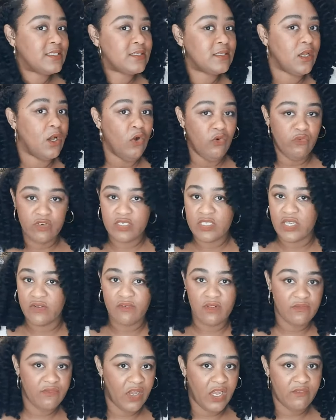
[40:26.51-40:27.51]
over
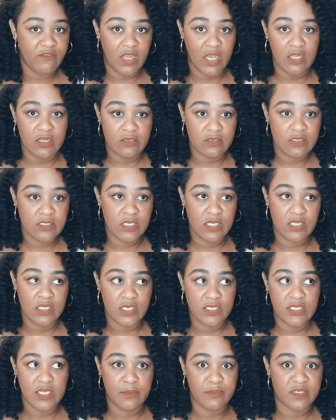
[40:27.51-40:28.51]
seventy-five dollars unless
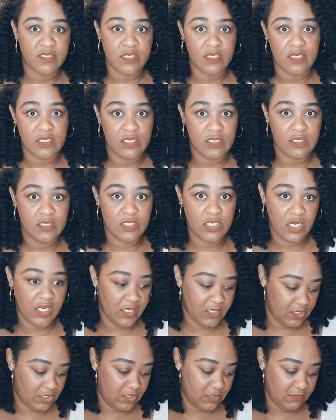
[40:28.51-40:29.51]
Amazon did a
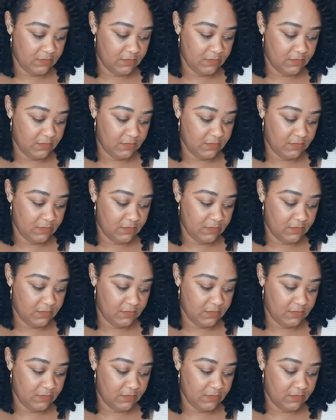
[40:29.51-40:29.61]
change.